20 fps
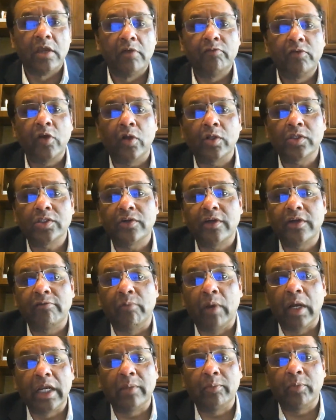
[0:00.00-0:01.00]
We also have
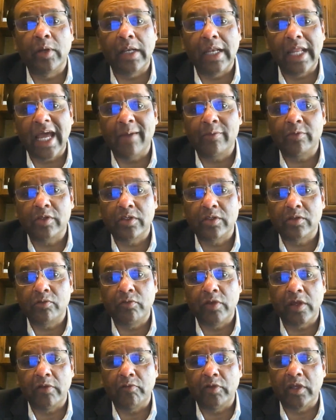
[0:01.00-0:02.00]
multiple labs
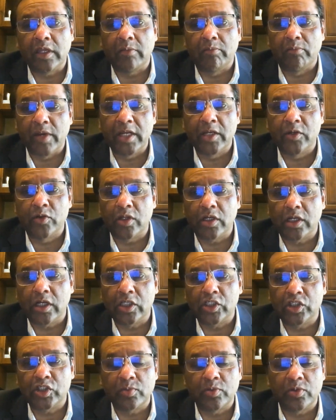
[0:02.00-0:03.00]
where we can bring to the
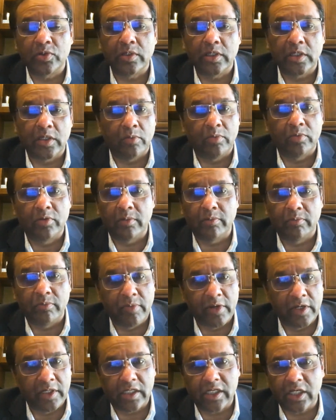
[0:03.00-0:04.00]
customer,
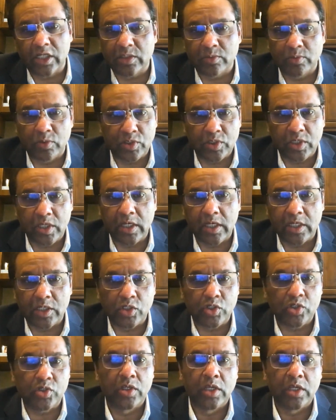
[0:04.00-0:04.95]
bring the customers in